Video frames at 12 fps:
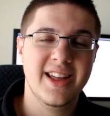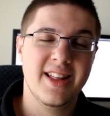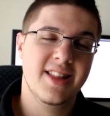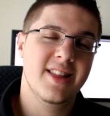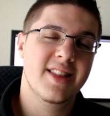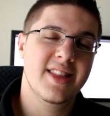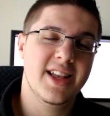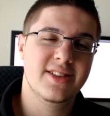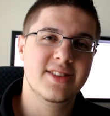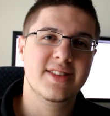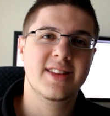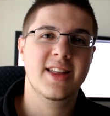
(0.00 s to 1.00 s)
And that's
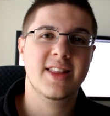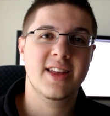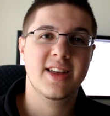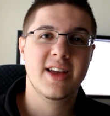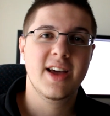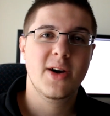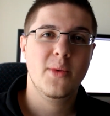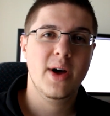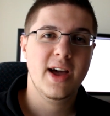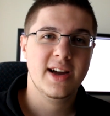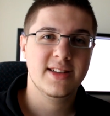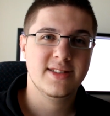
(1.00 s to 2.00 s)
just another
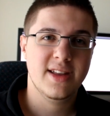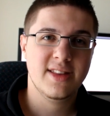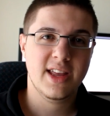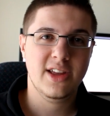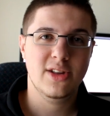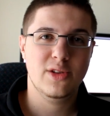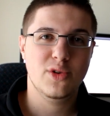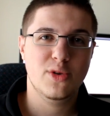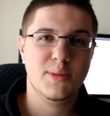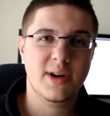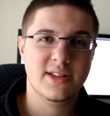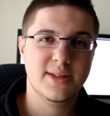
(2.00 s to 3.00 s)
way I can say thank you to
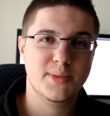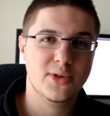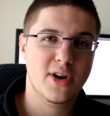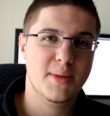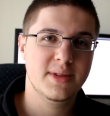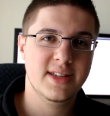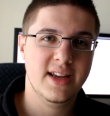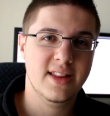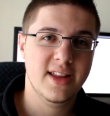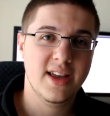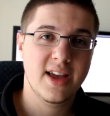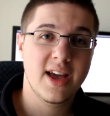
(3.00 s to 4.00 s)
all my subscribers
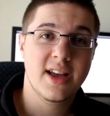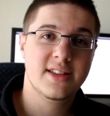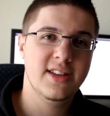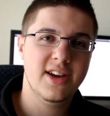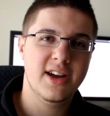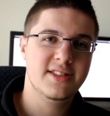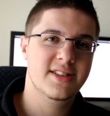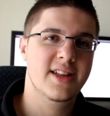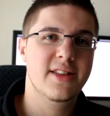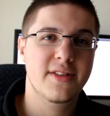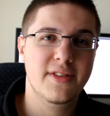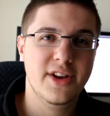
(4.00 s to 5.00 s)
out there. See you guys in
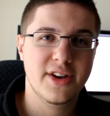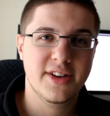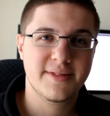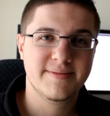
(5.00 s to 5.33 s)
another video.